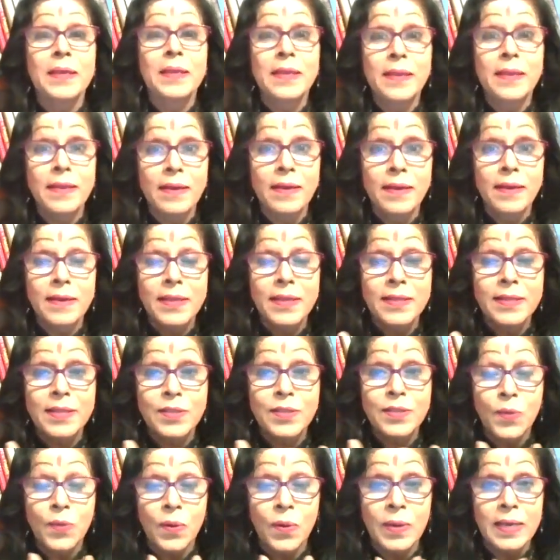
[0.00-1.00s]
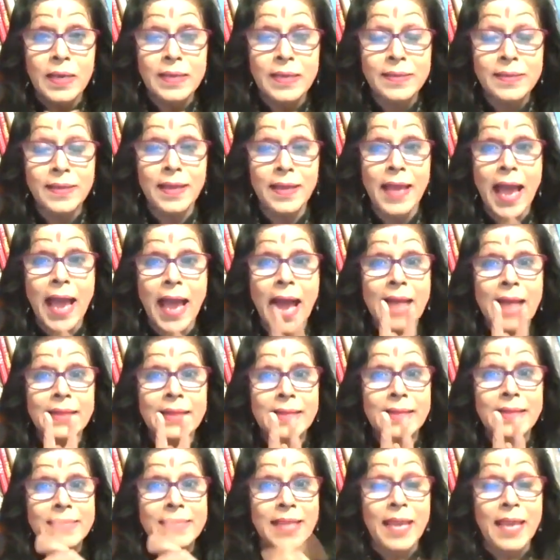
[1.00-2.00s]
Here it is all inter. At
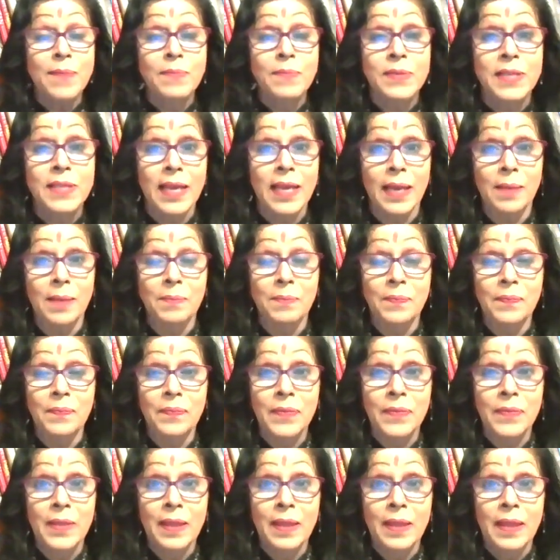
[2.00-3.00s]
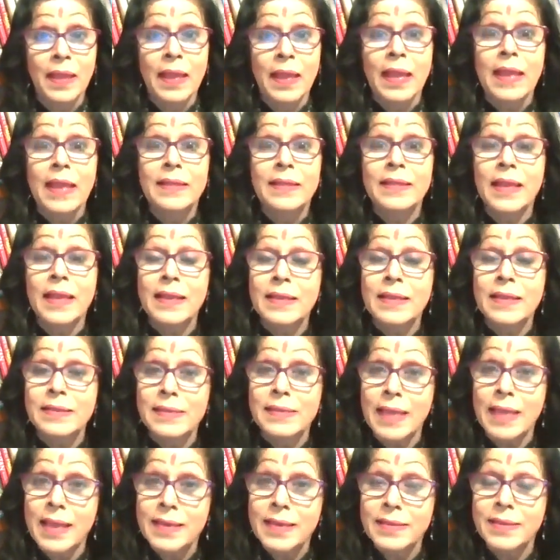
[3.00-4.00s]
the same time, there is
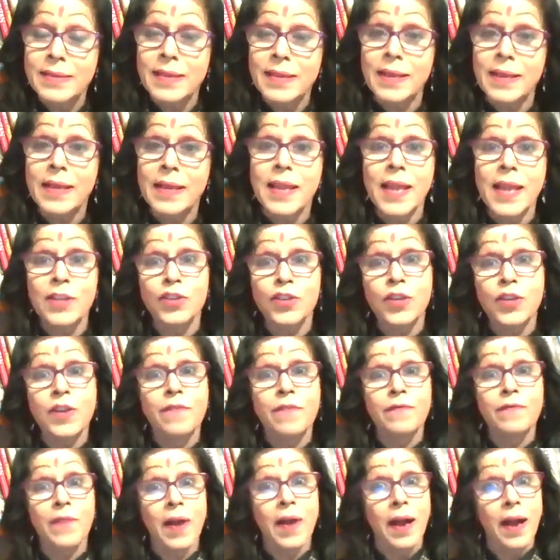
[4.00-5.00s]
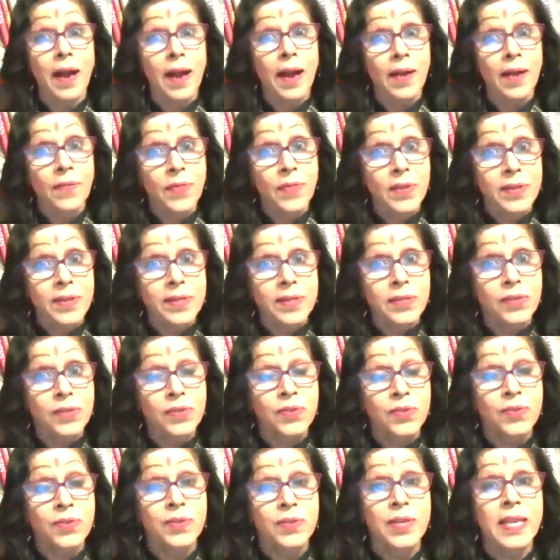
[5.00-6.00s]
interconnection of other
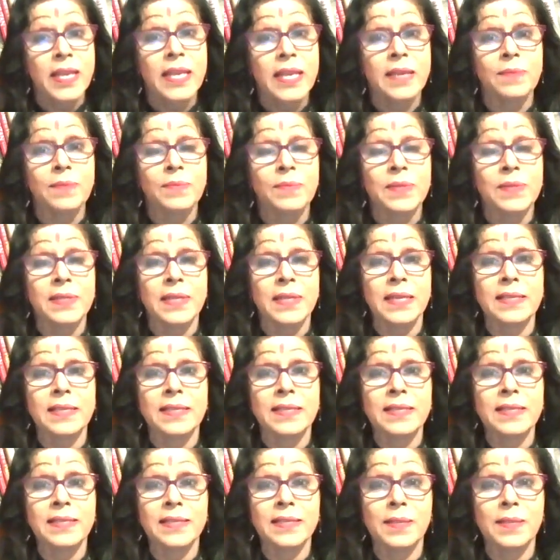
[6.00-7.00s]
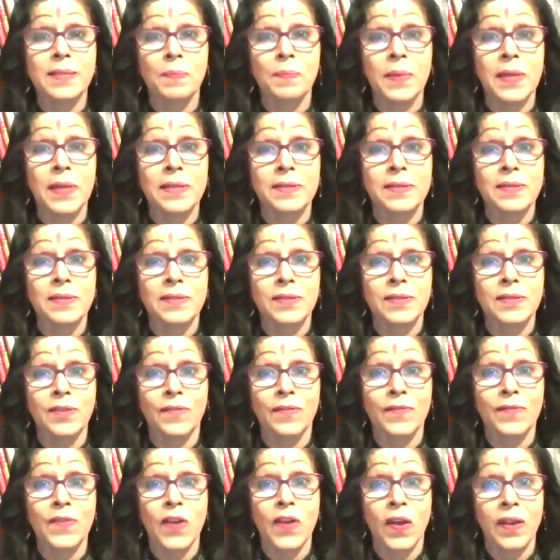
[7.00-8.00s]
streams and disciplines of
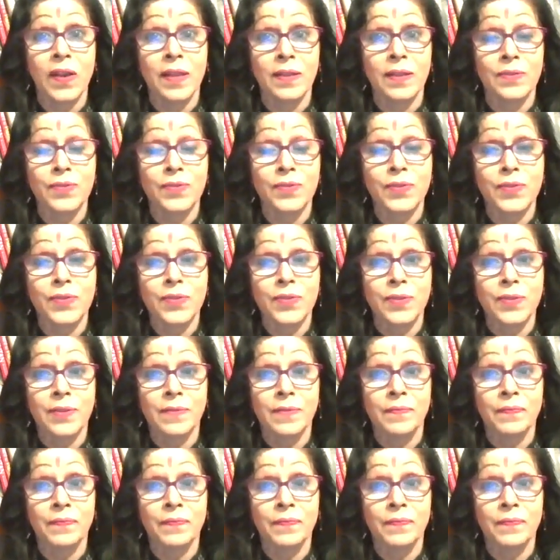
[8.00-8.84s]
knowledge.